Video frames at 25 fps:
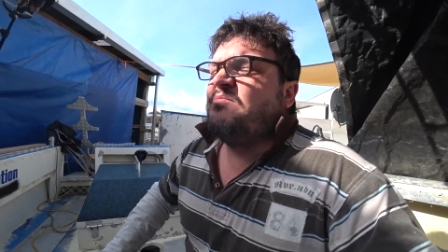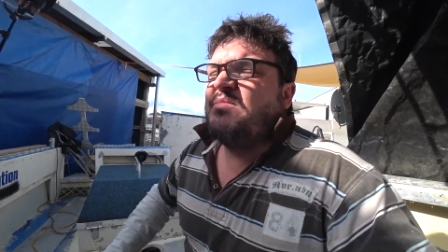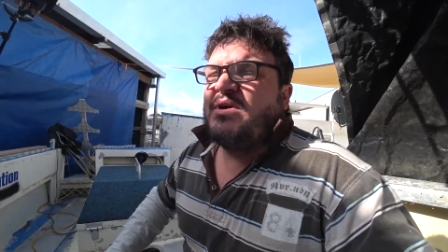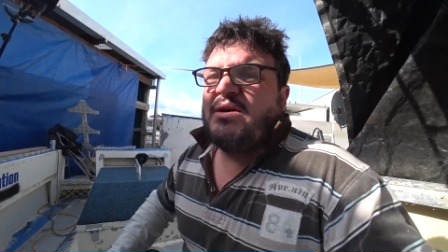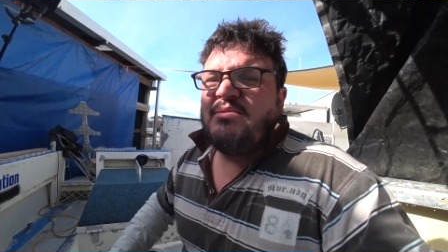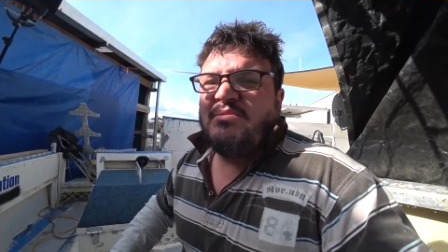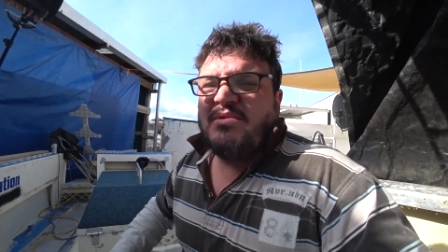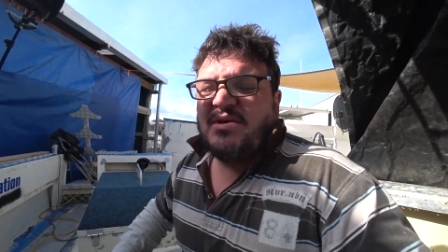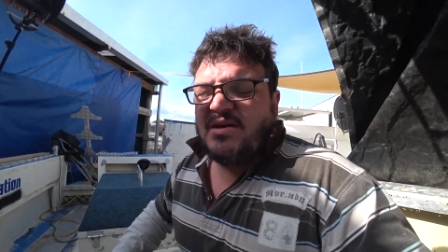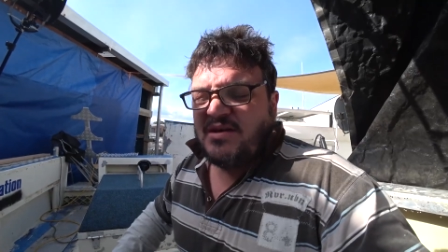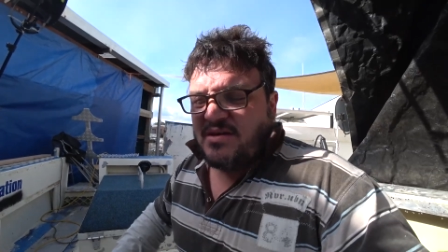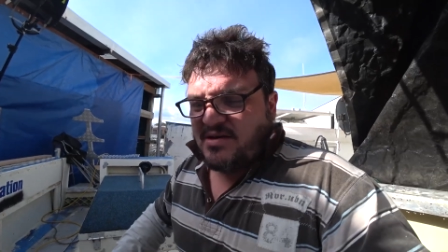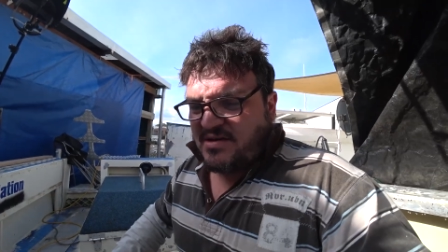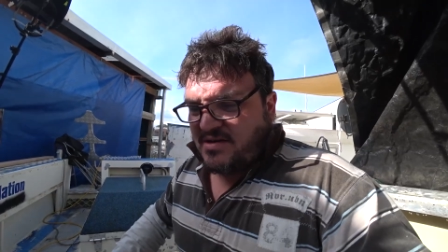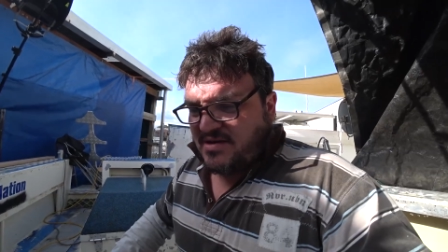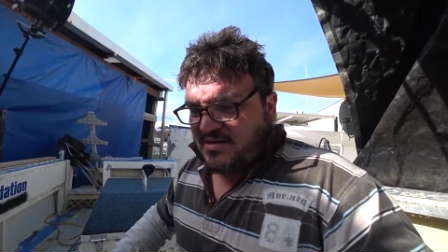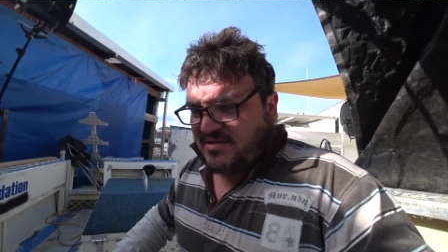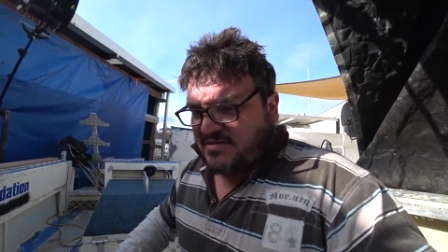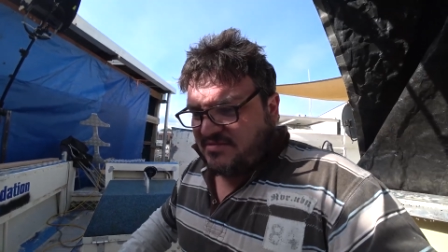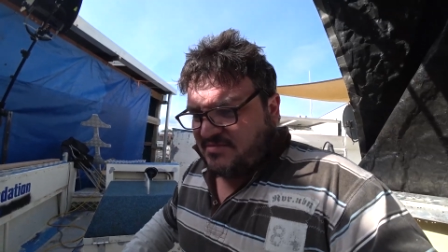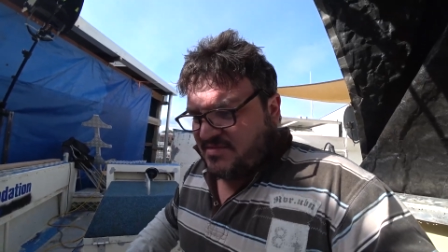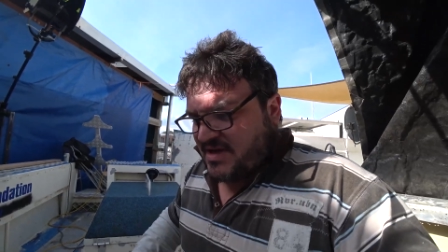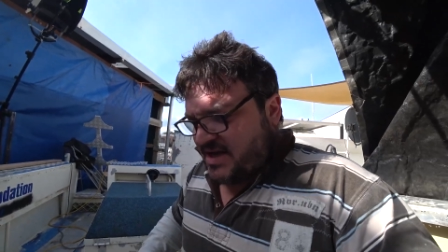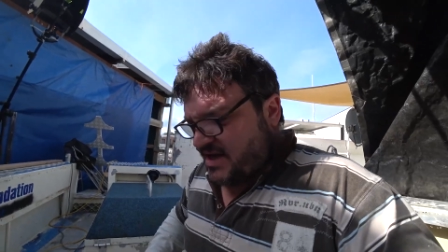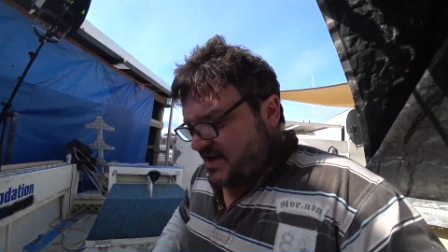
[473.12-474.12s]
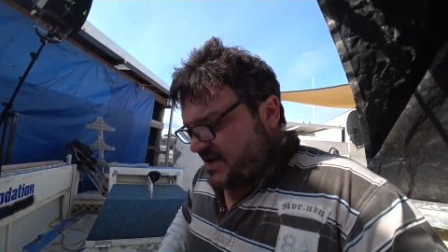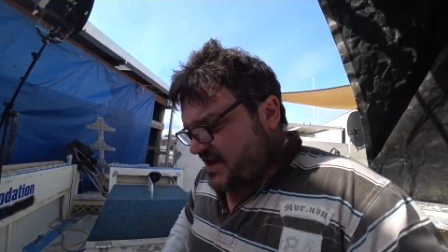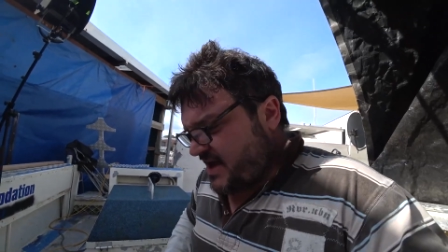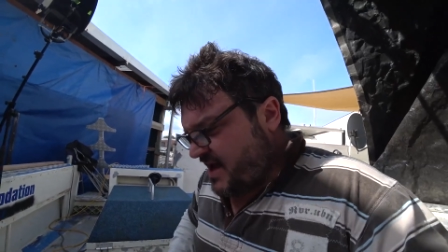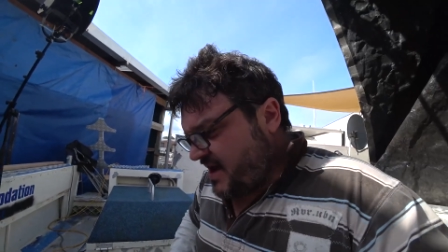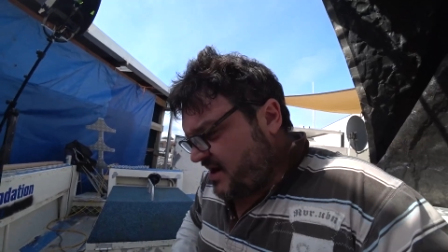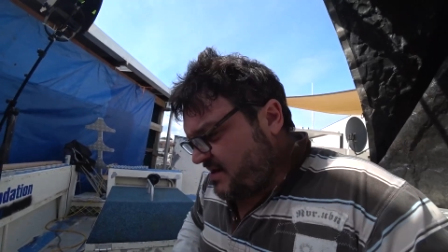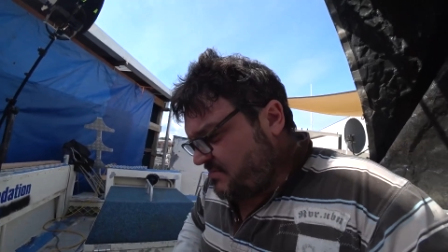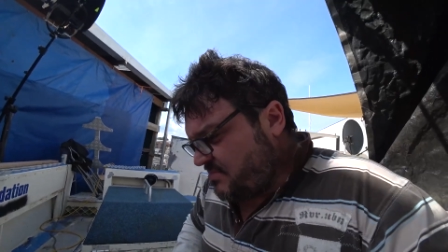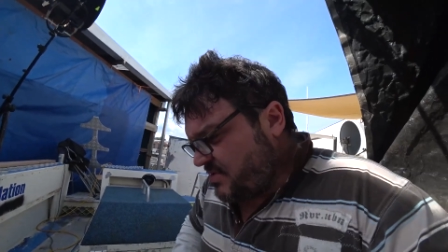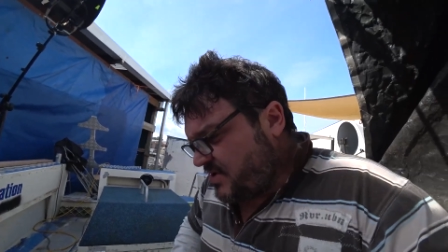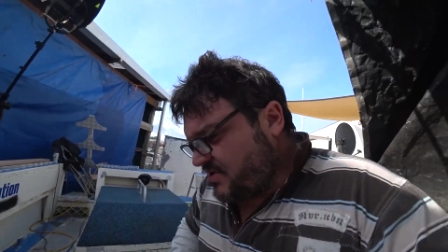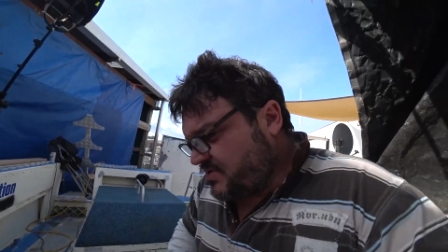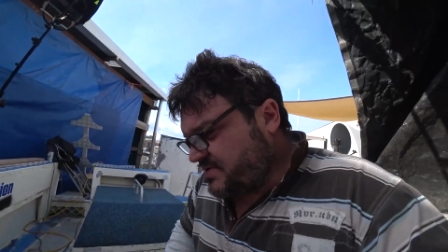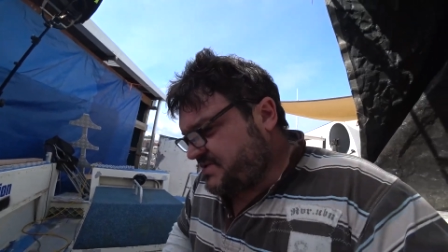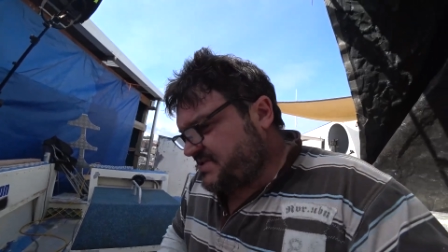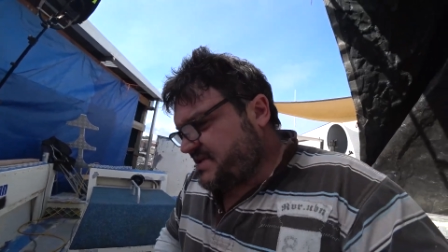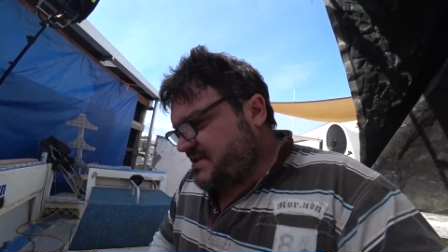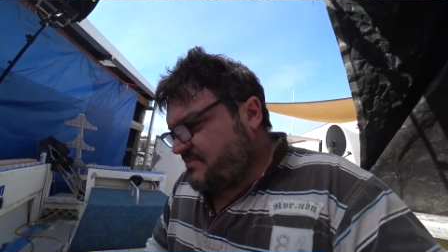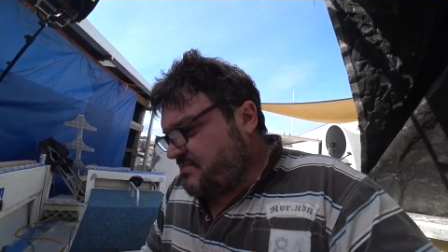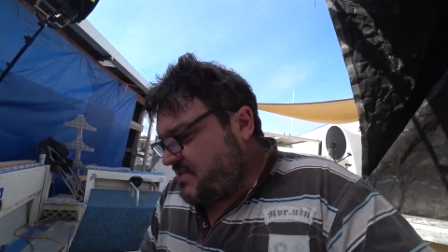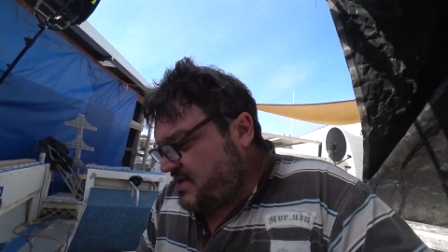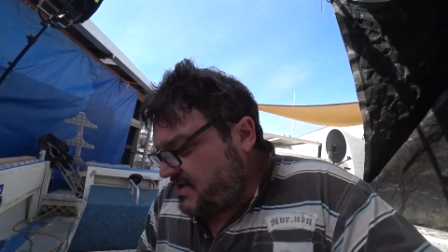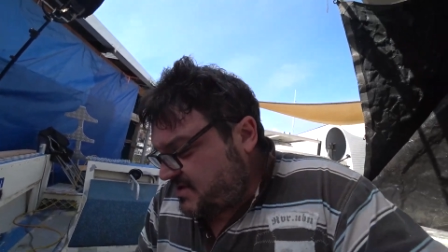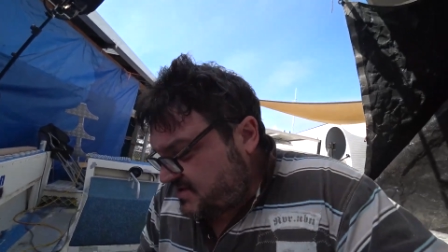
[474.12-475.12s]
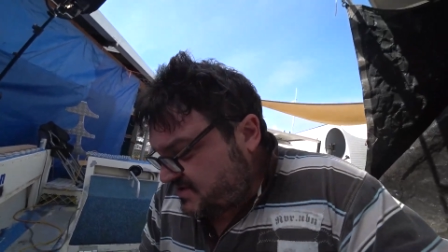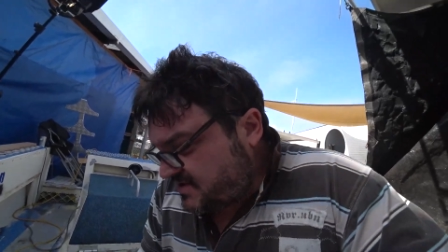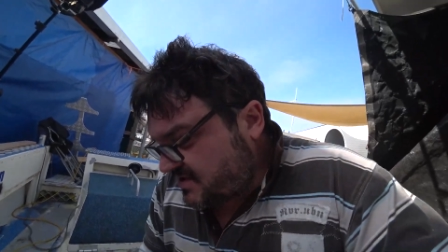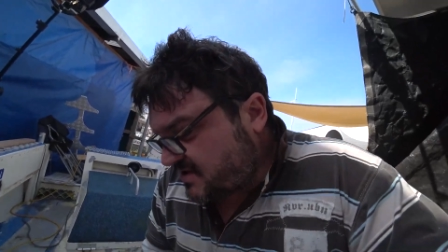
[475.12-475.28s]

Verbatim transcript: Maybe a, a canopy or something